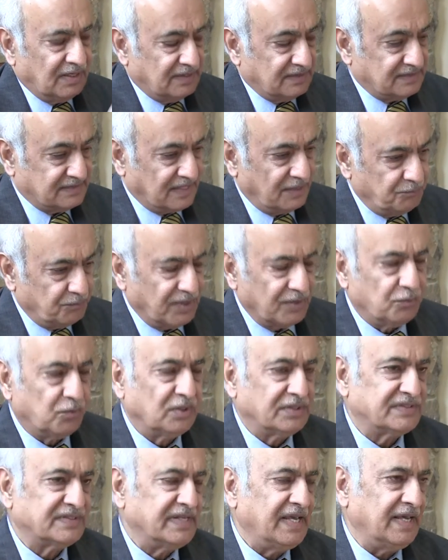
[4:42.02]
someone
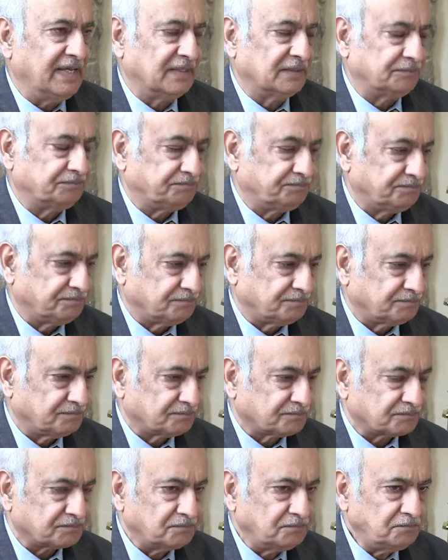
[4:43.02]
will say,
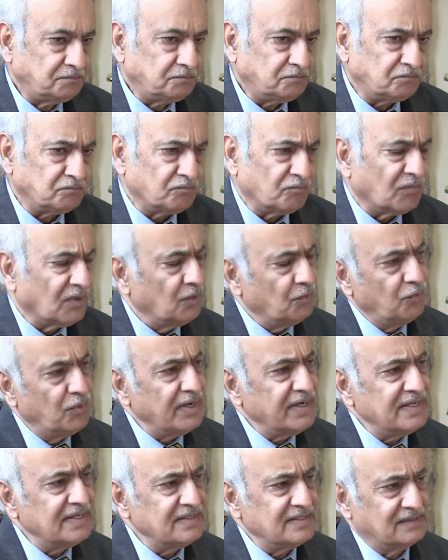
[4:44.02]

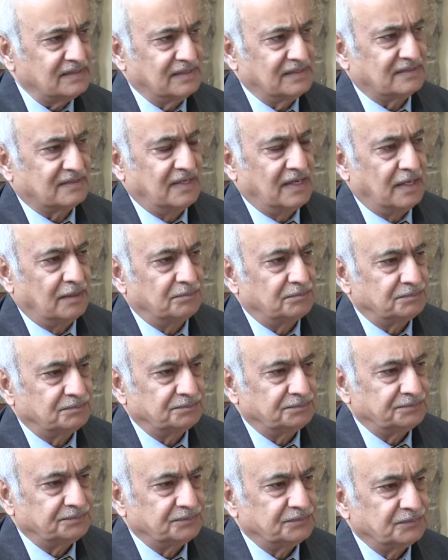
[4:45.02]
What is Islam?
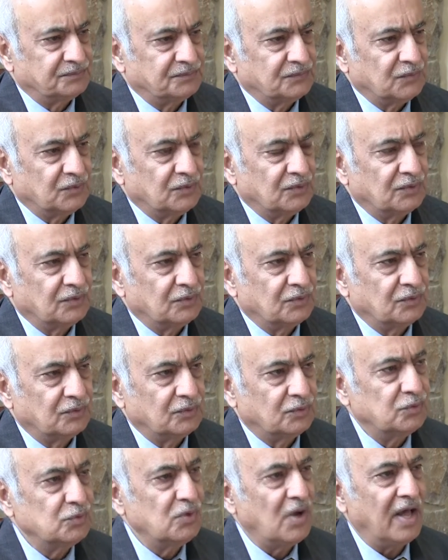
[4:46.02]

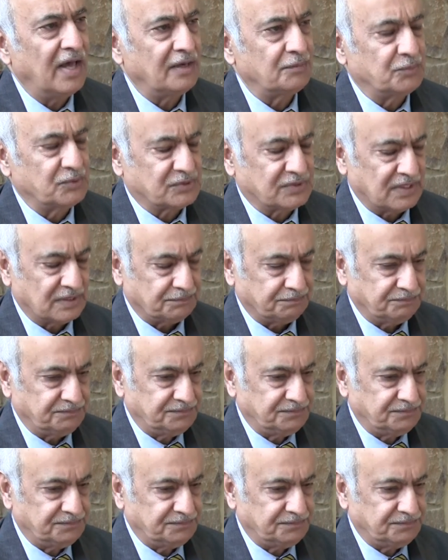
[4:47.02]
Who are Muslims?